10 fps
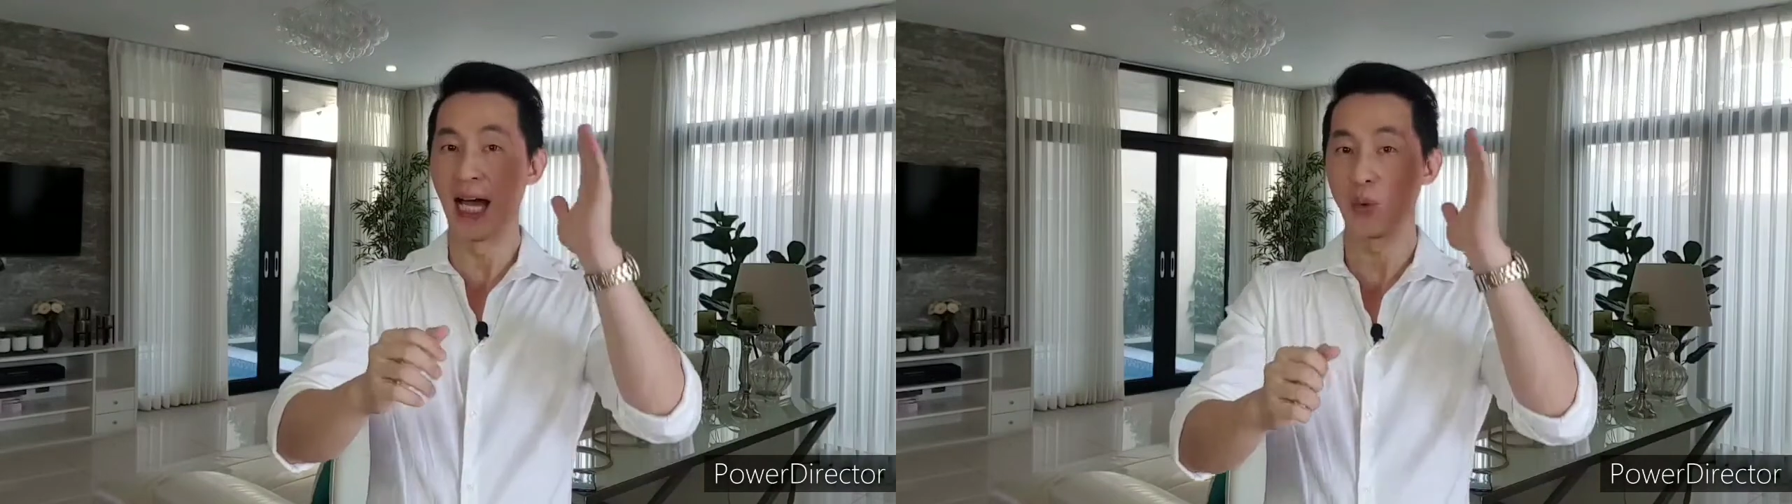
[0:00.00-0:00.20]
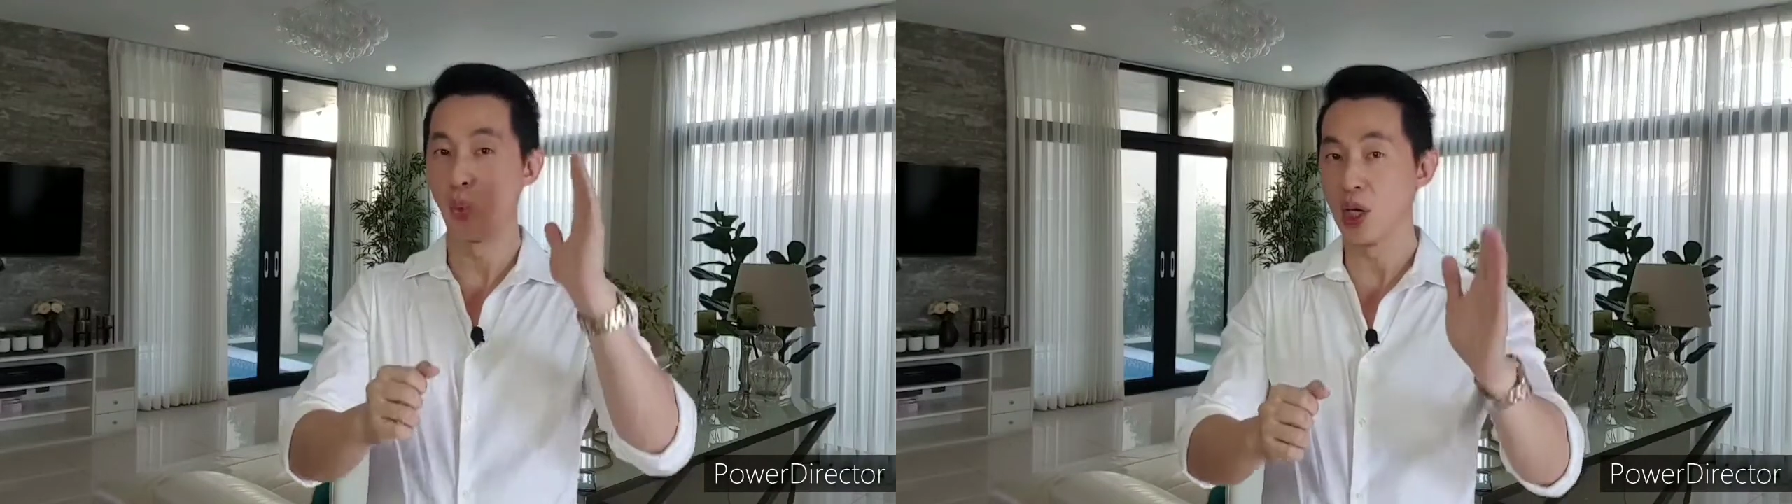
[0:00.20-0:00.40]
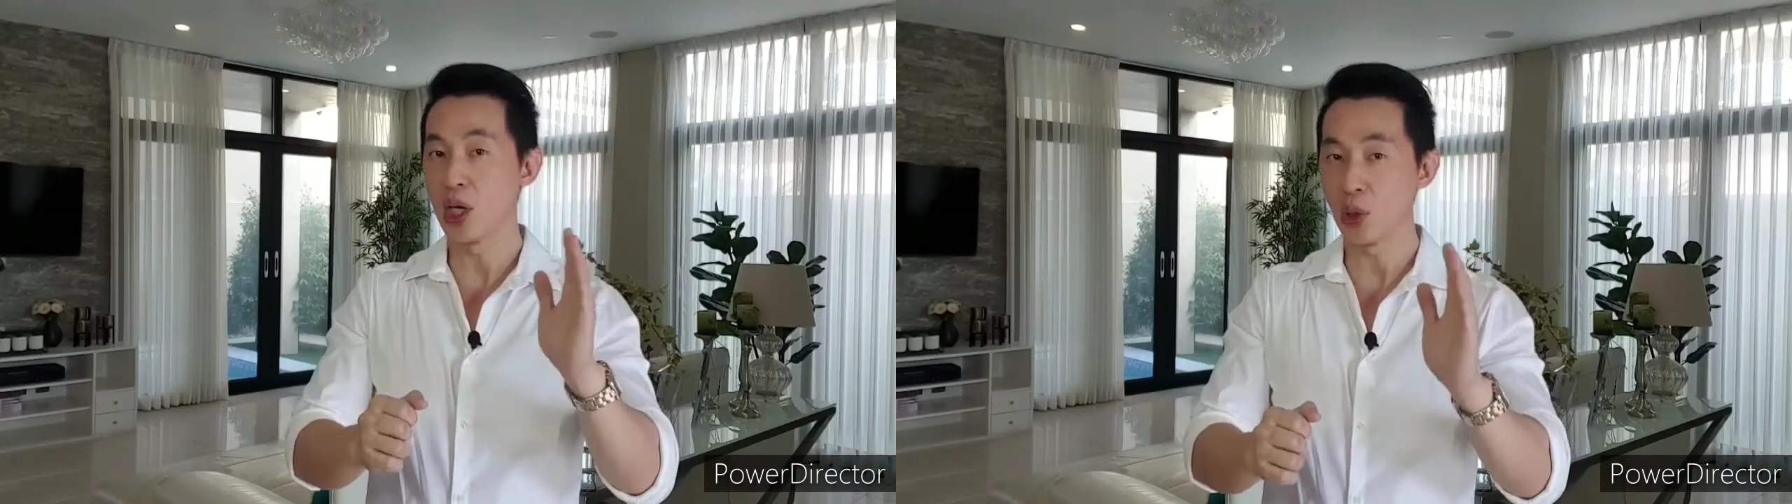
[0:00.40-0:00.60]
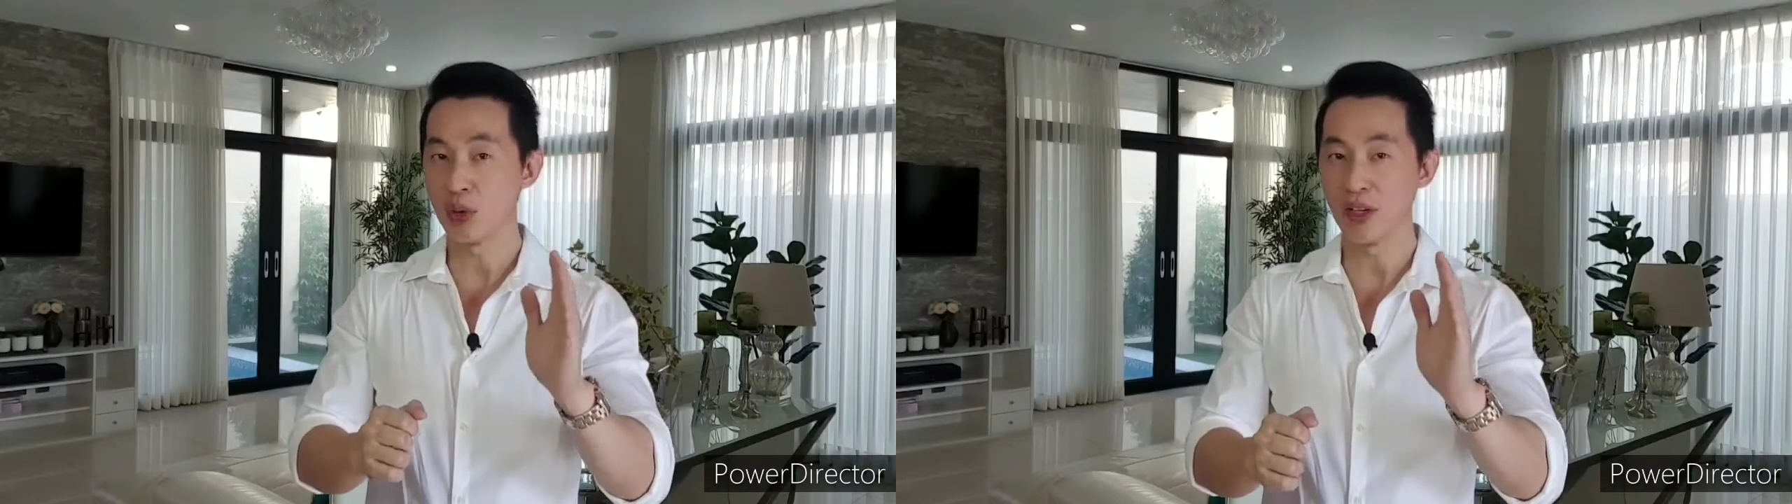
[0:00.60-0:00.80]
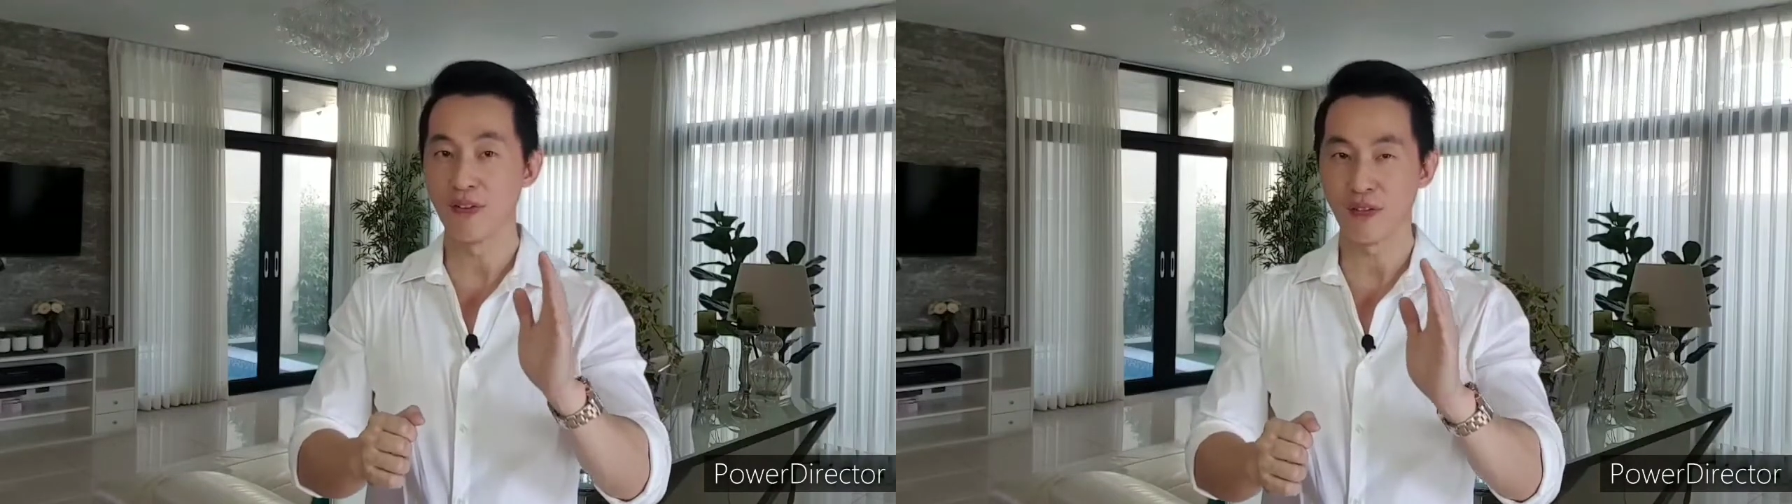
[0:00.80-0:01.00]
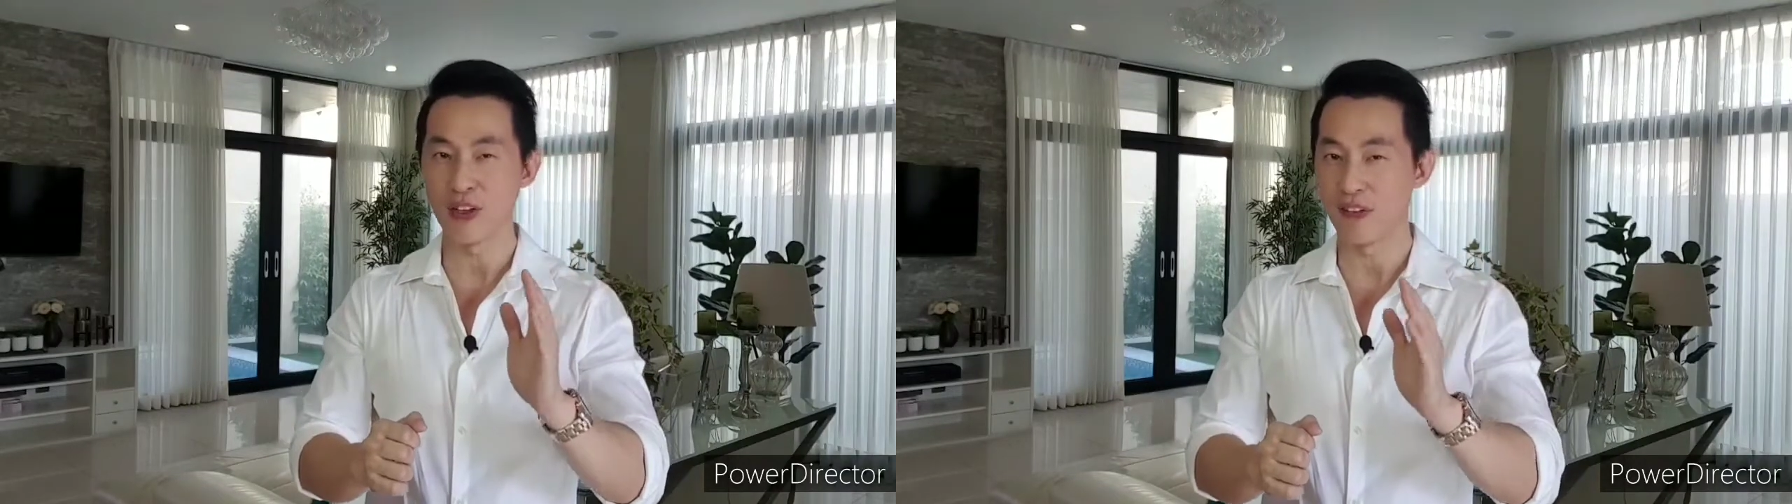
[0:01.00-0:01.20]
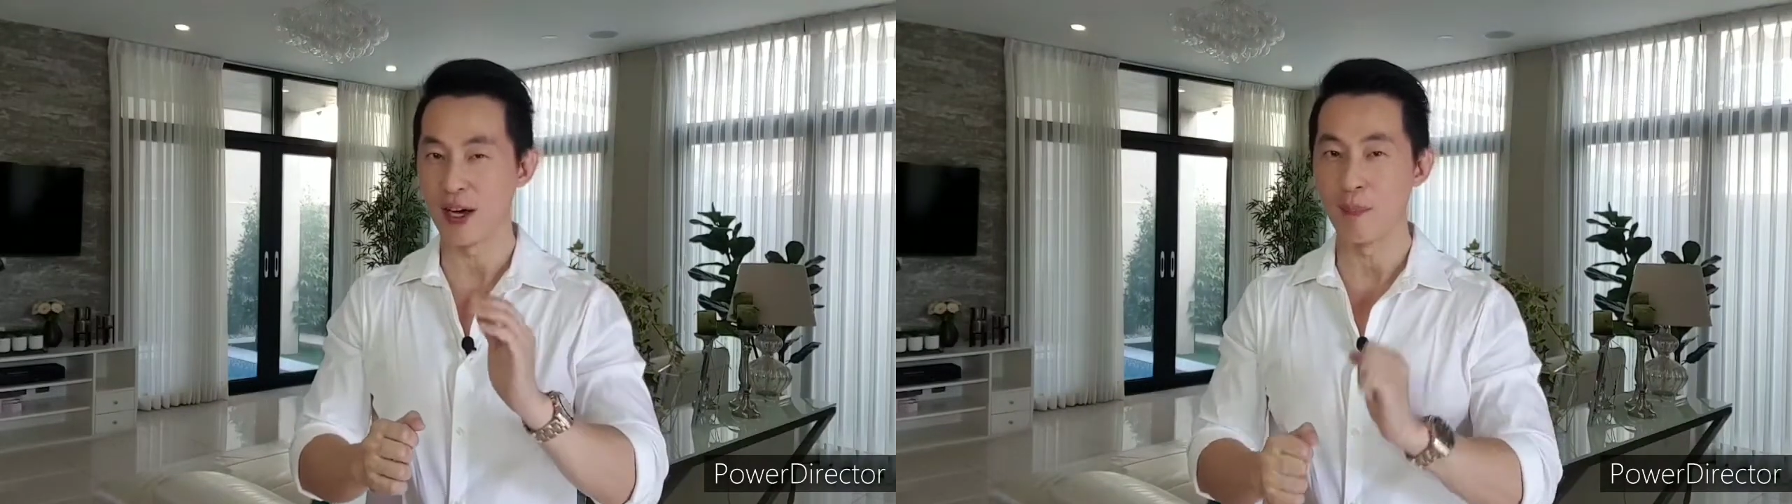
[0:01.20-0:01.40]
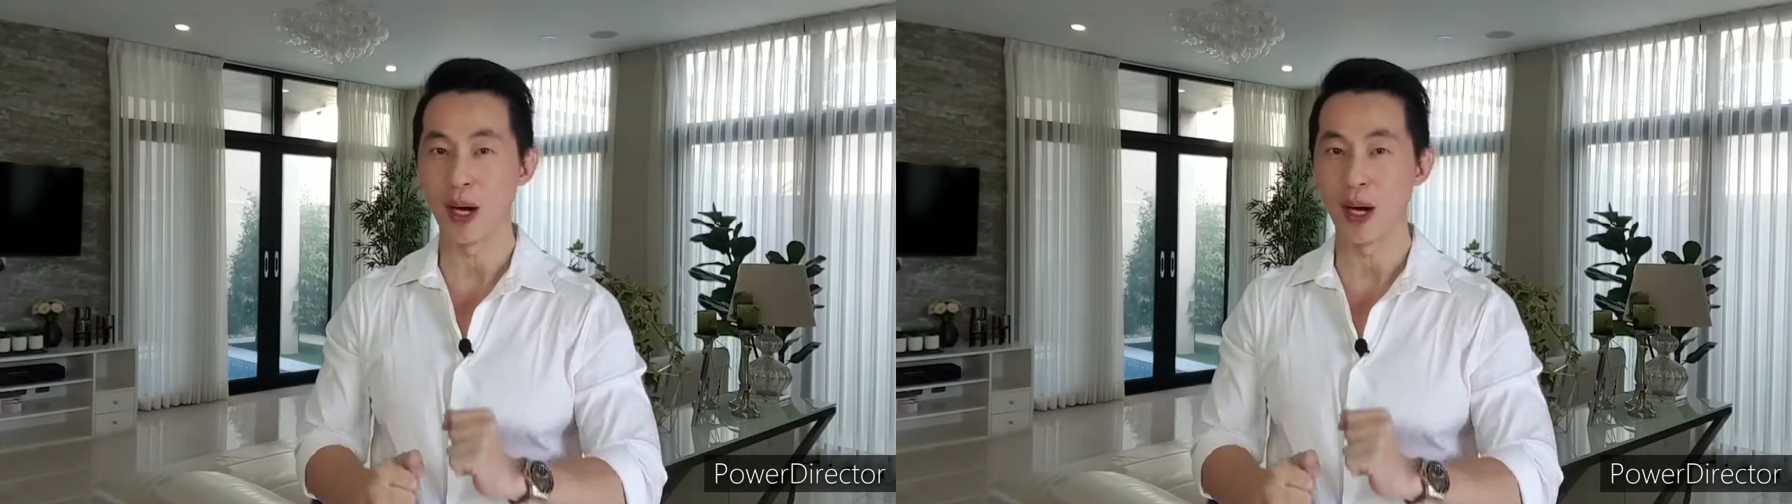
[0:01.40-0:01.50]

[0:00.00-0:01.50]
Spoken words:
at 155